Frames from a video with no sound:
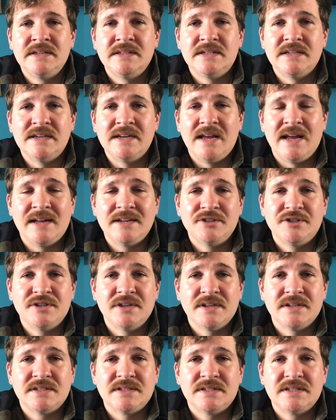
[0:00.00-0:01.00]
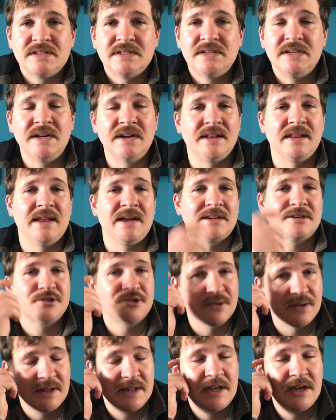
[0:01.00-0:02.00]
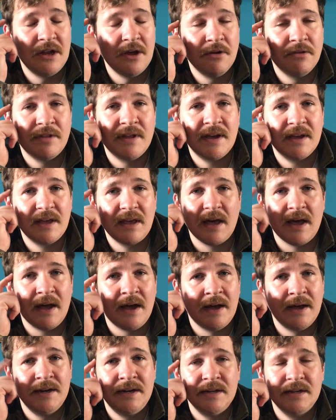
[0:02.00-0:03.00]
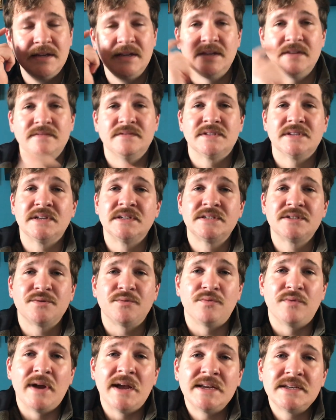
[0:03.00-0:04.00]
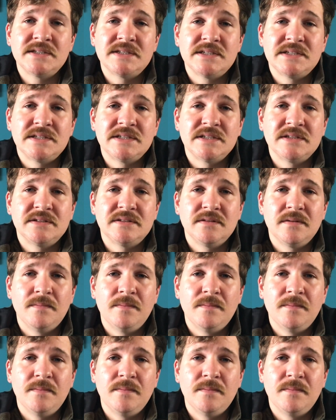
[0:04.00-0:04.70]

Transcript: to not just intellectually know that God gives us rest,